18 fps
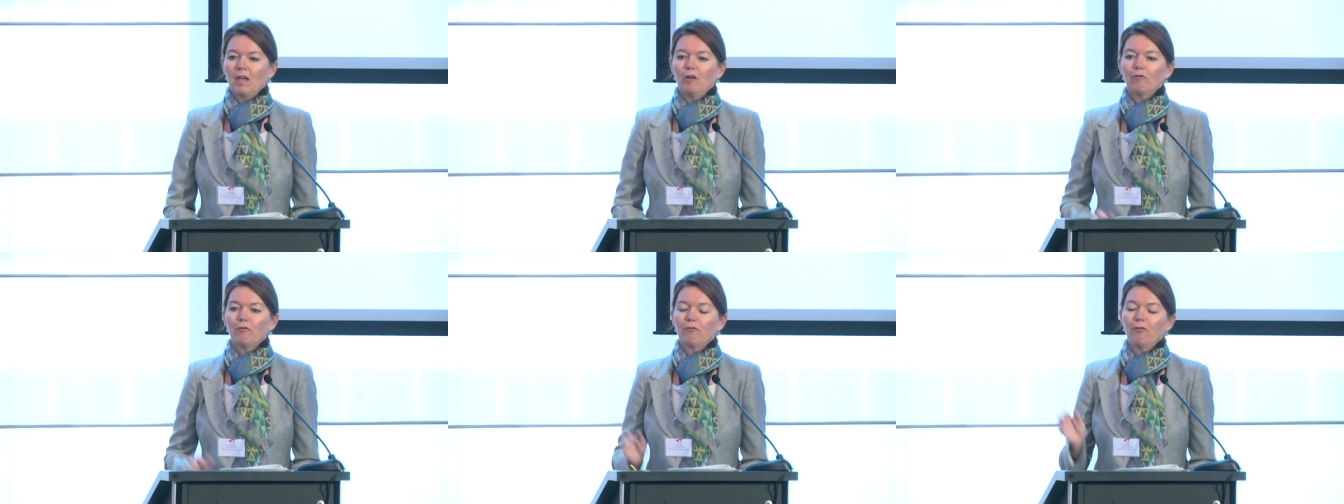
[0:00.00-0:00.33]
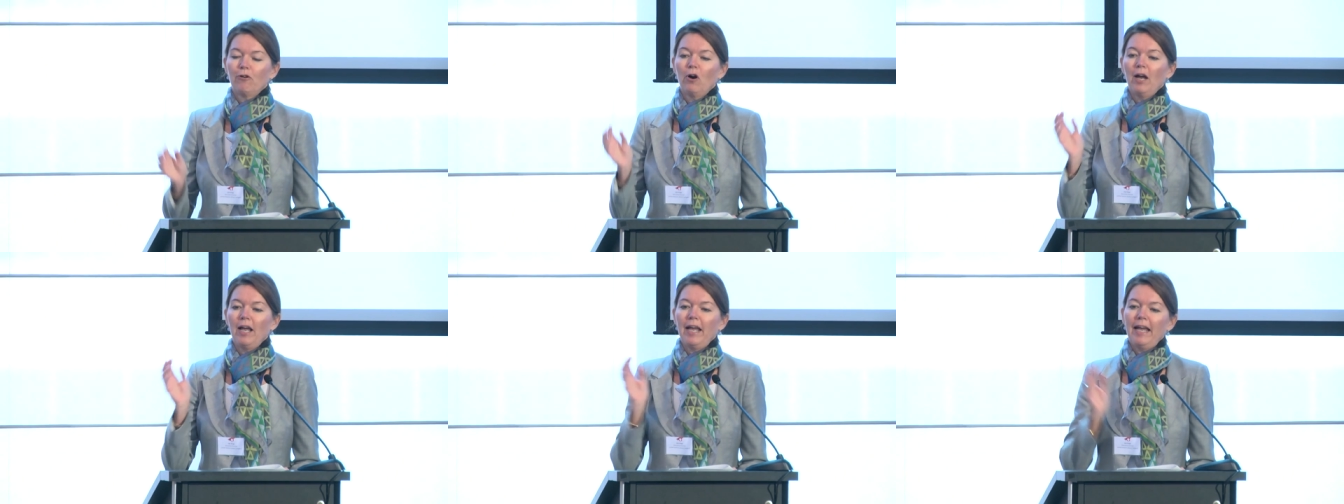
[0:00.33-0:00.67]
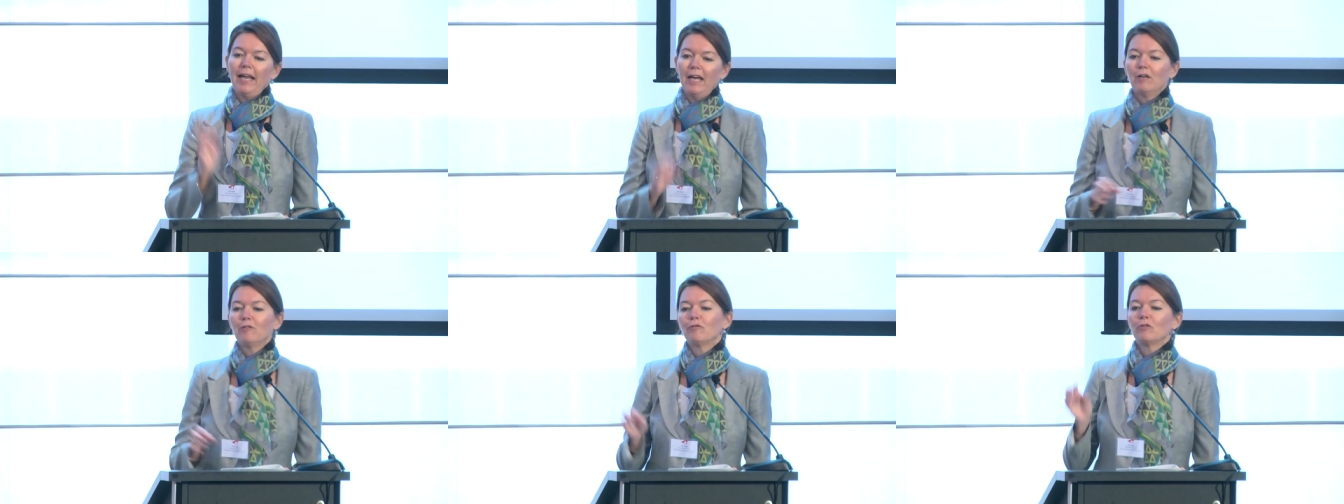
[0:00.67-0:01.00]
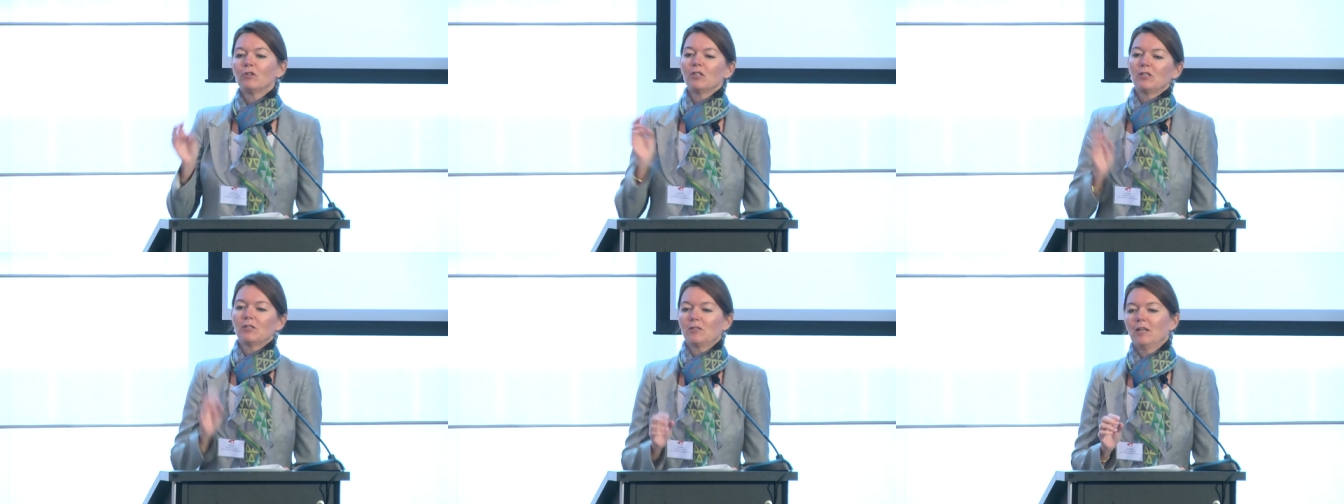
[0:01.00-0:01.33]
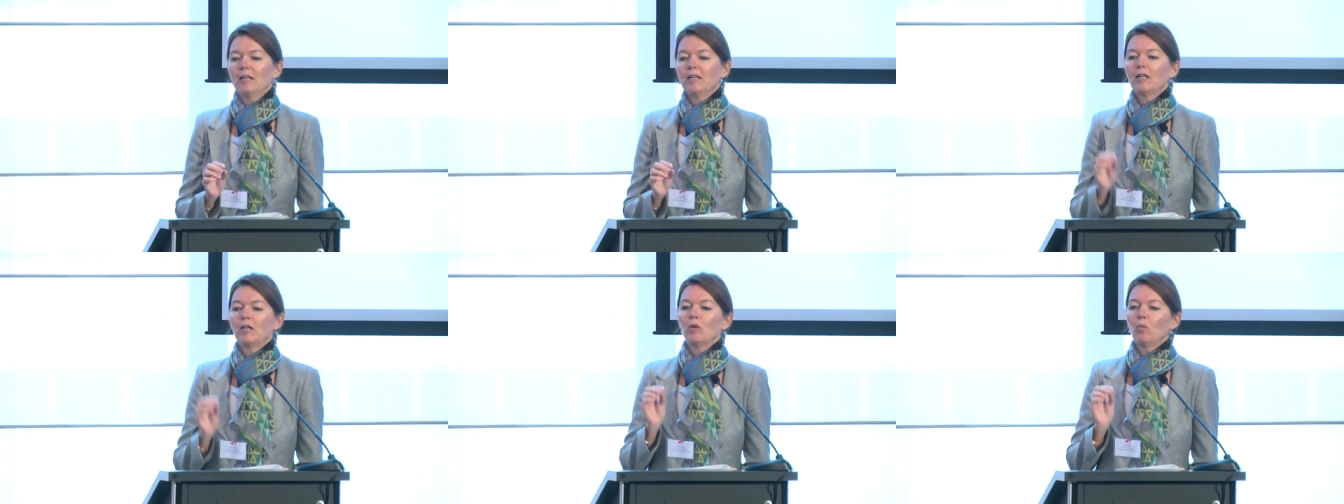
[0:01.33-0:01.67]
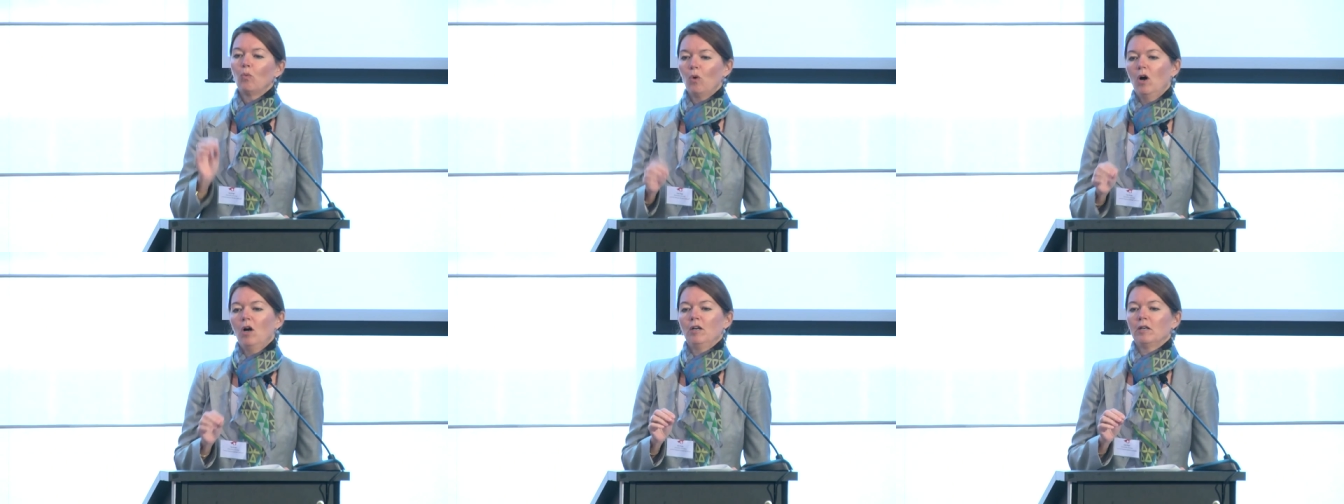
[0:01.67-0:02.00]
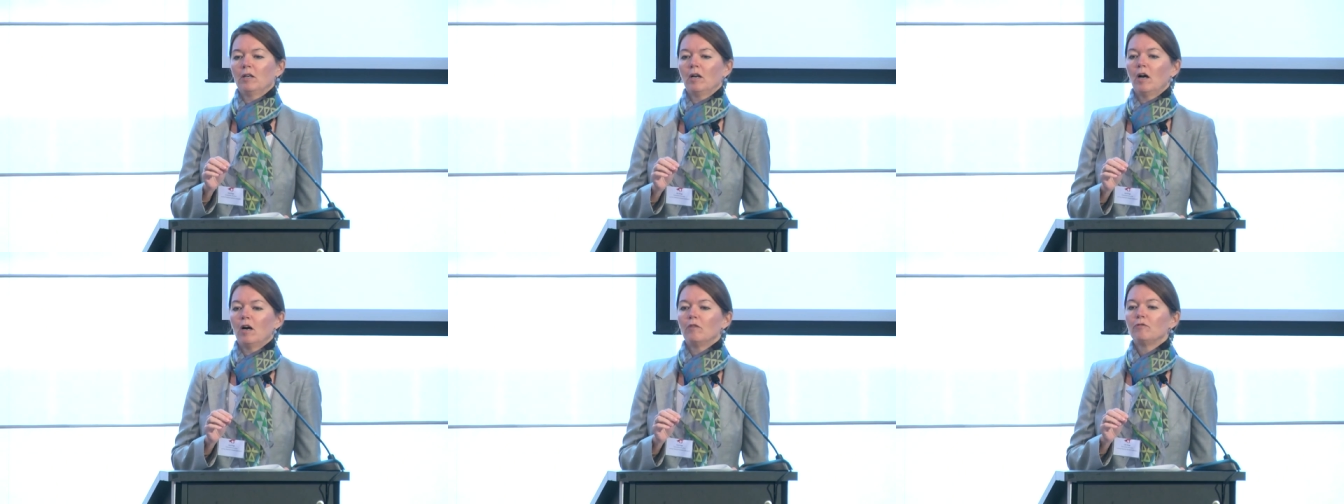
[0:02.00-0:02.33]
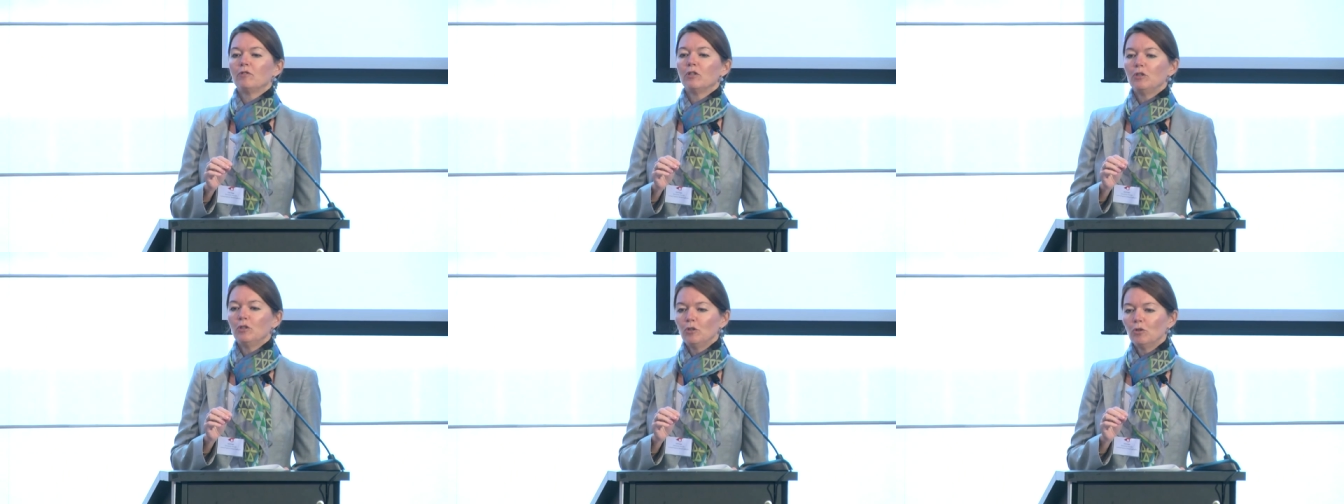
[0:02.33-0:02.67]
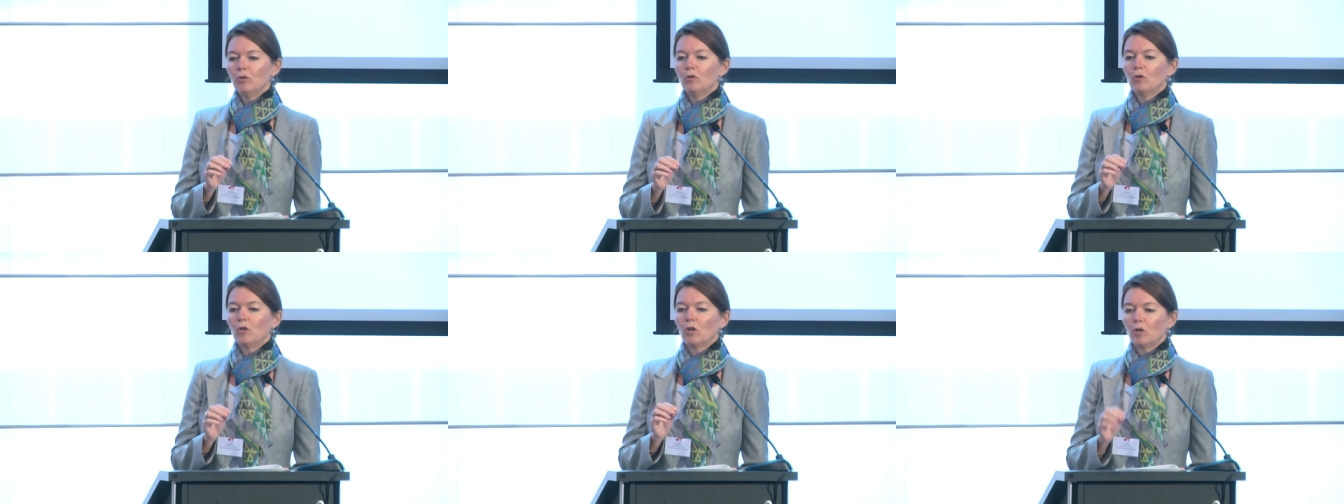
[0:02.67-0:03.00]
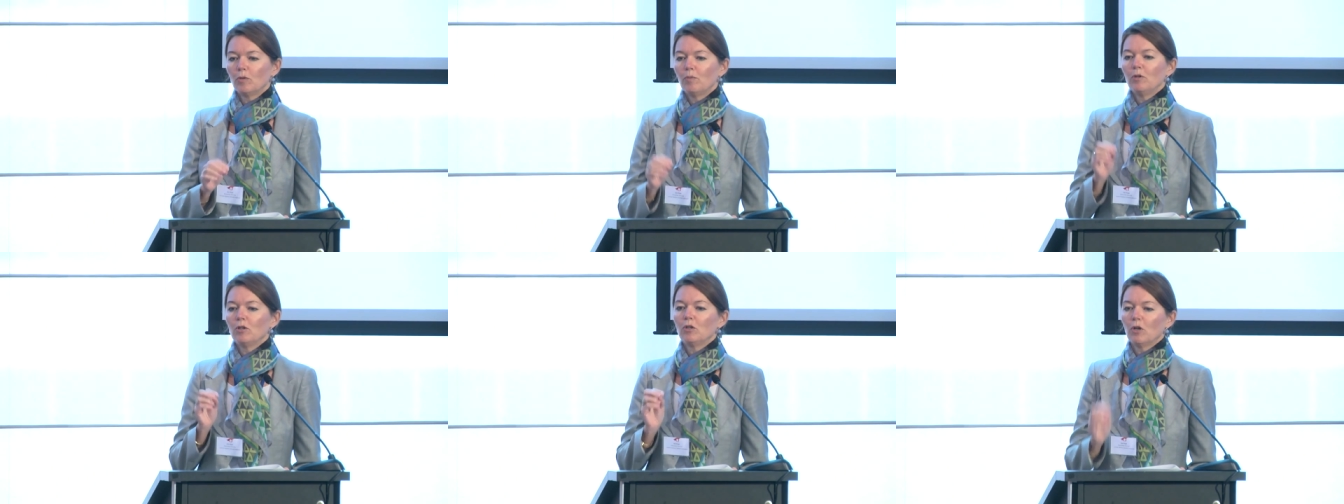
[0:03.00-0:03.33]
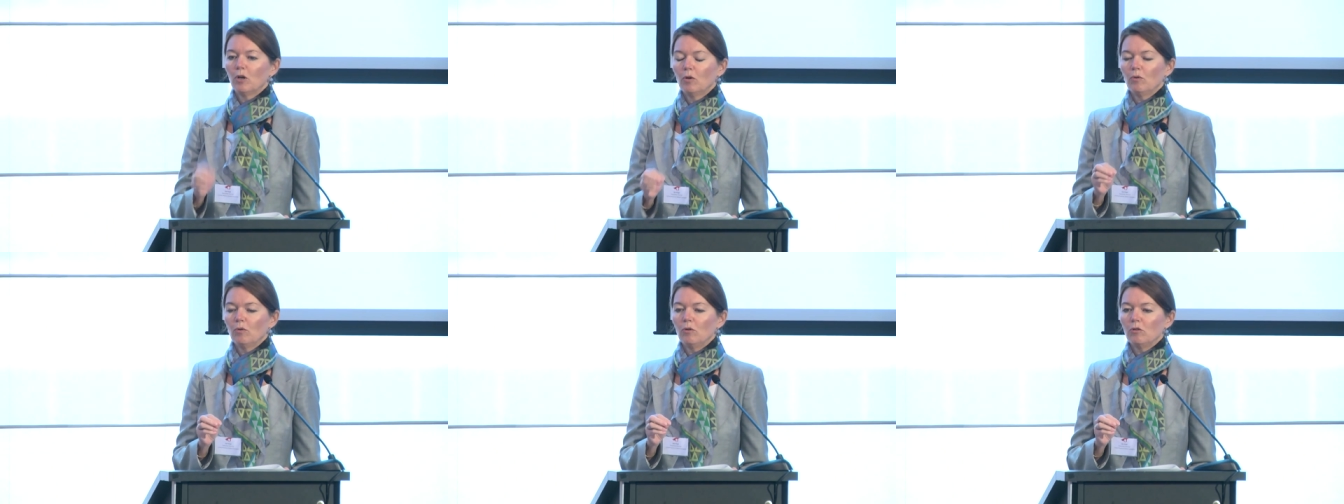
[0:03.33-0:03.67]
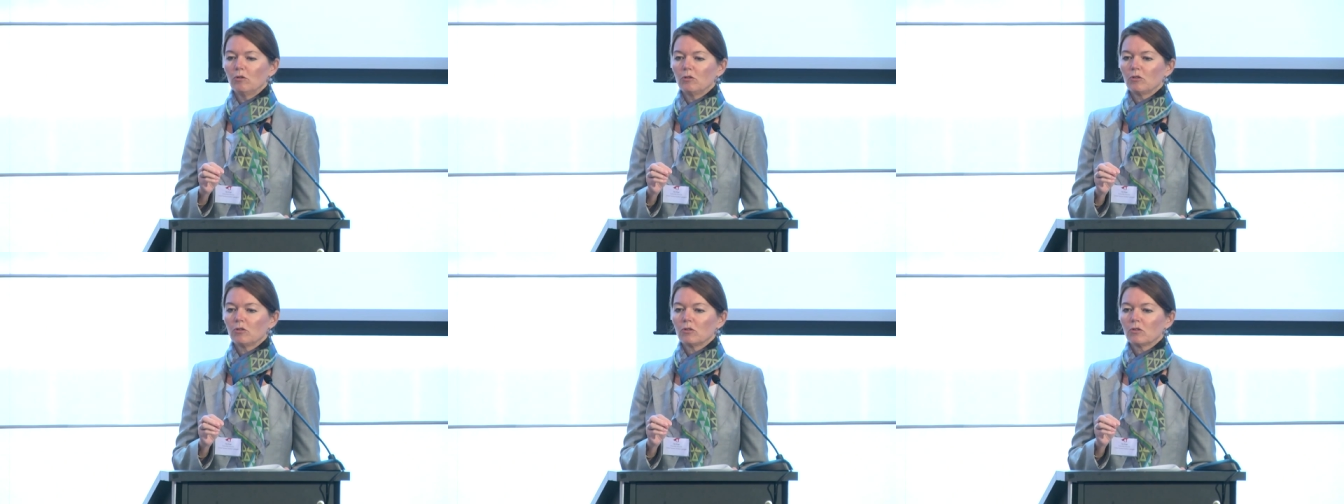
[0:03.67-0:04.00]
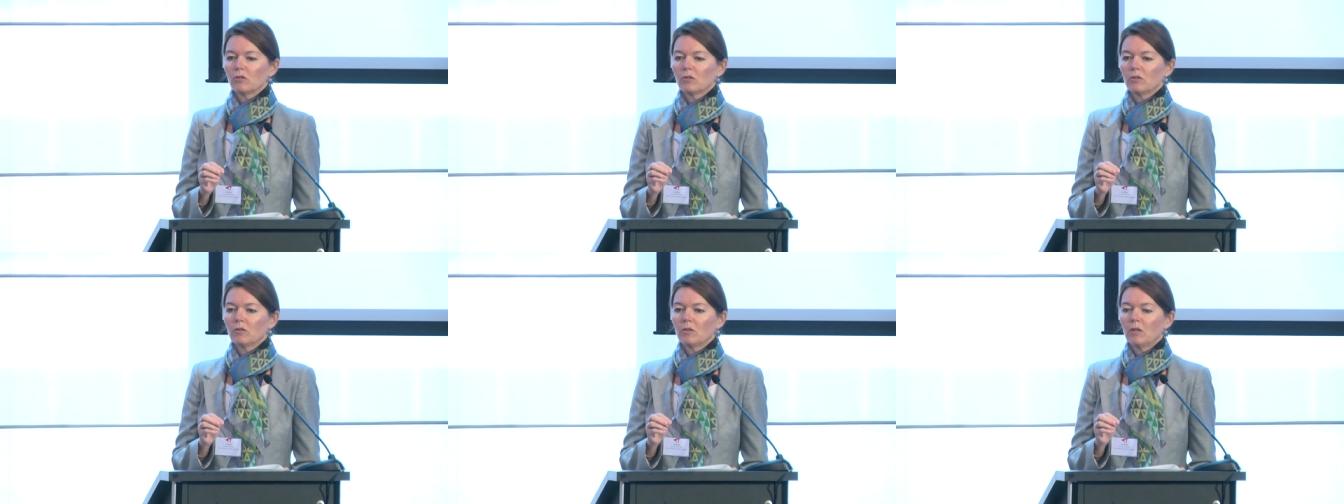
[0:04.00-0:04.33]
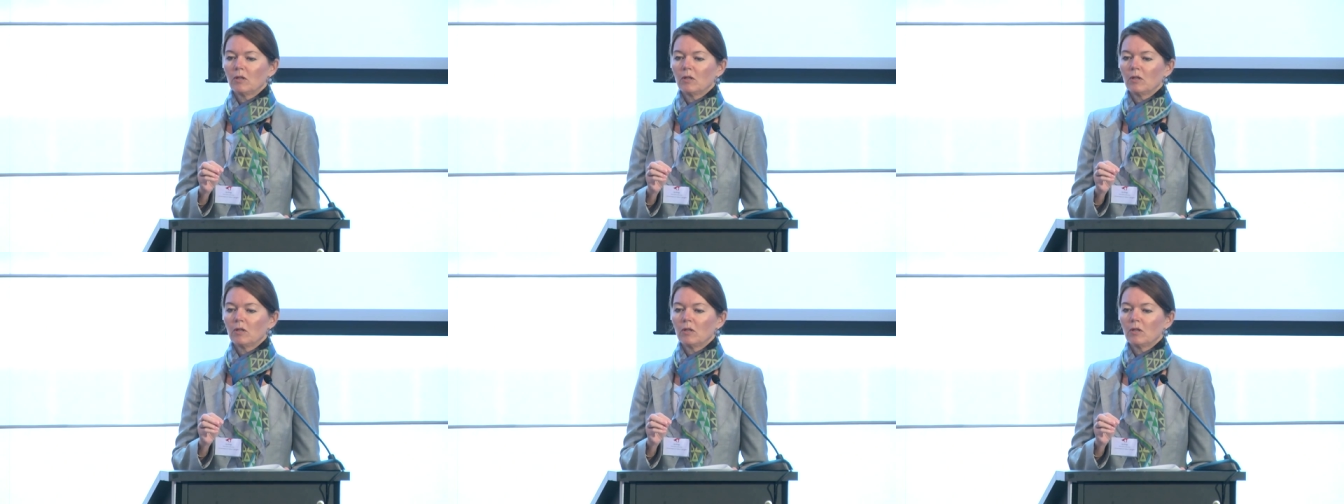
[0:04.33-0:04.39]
for every single one of the new global goals,